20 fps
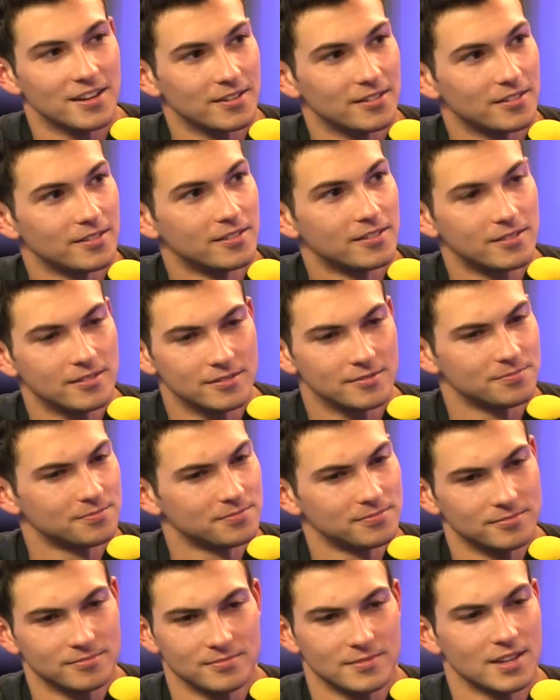Best movie
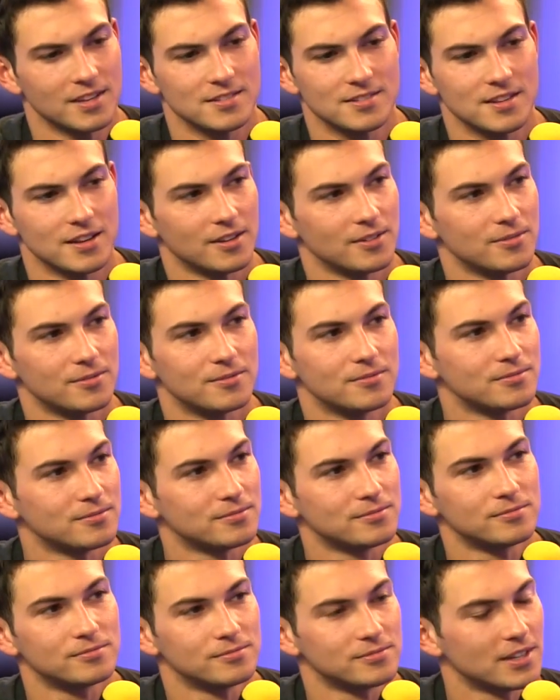ever. Hands down.
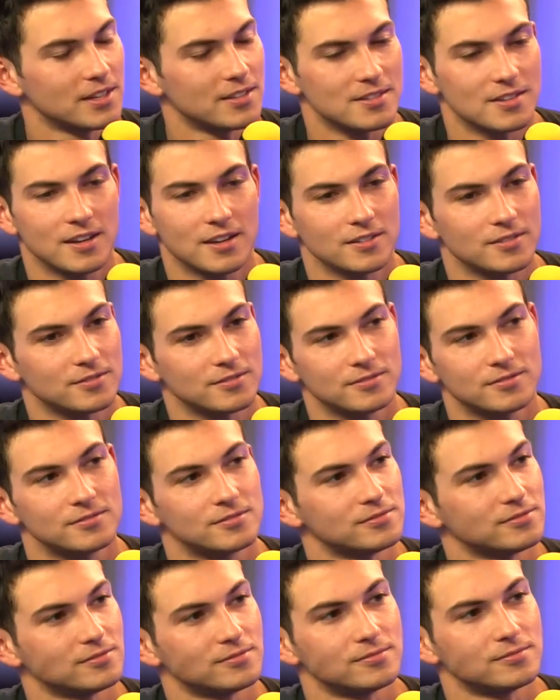Totally. Hands down.
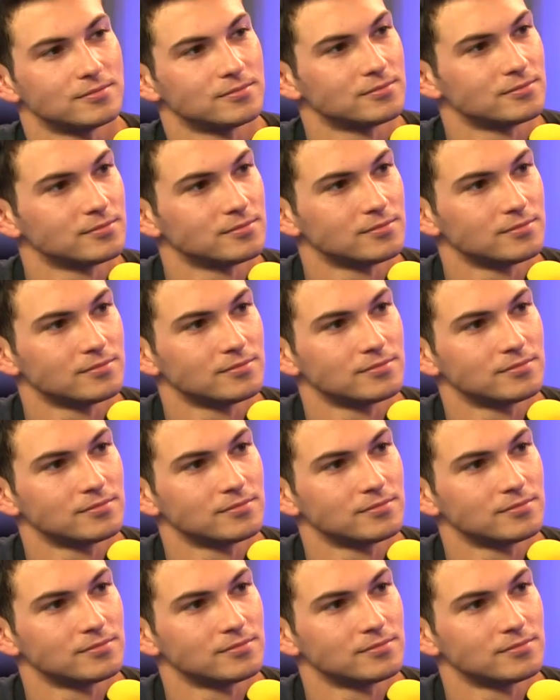Who's your favorite actor?